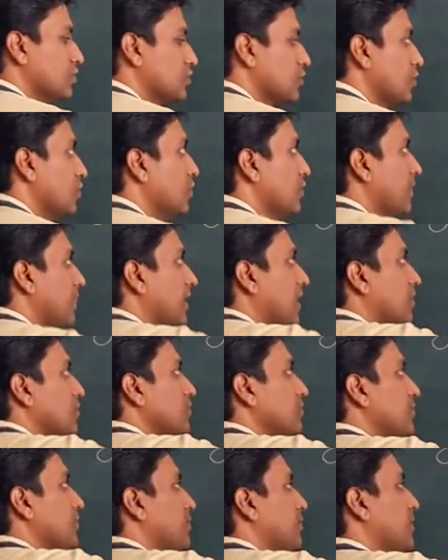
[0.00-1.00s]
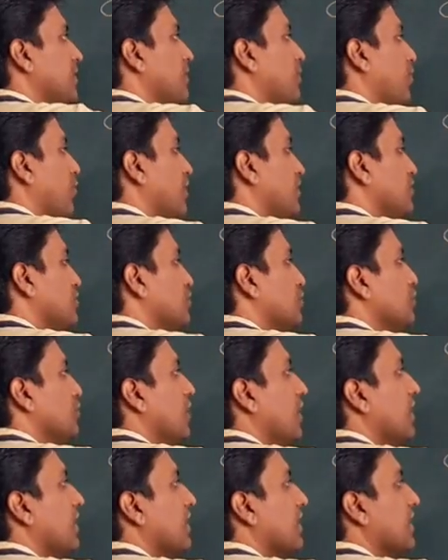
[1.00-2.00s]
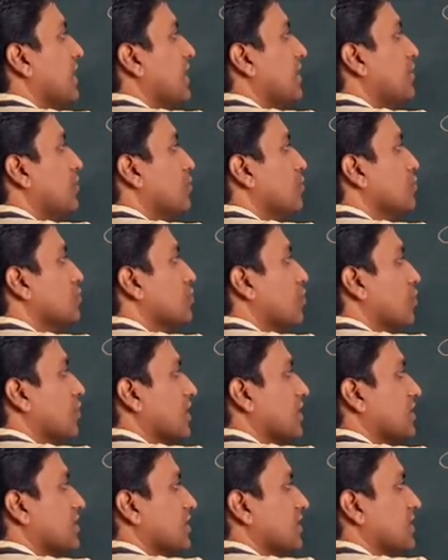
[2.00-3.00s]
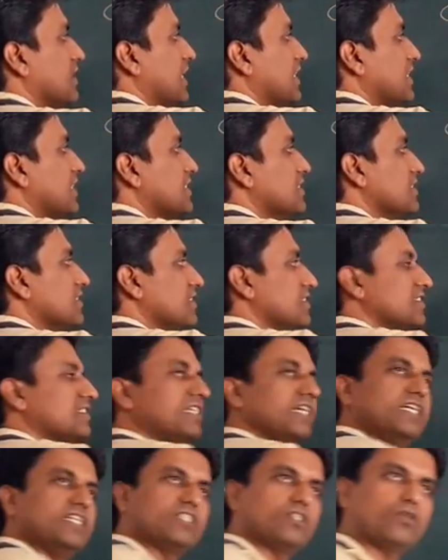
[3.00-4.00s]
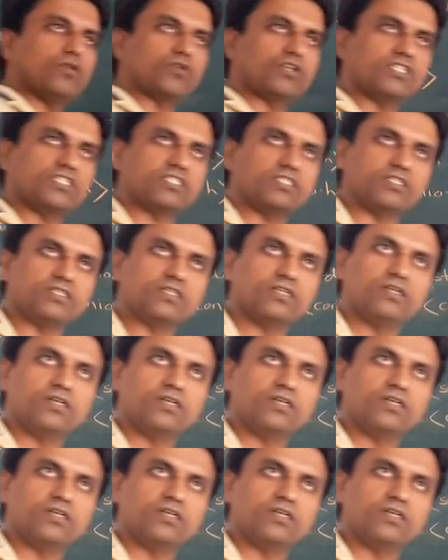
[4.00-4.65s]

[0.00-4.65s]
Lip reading: So now P points to 102th location, that is Z location.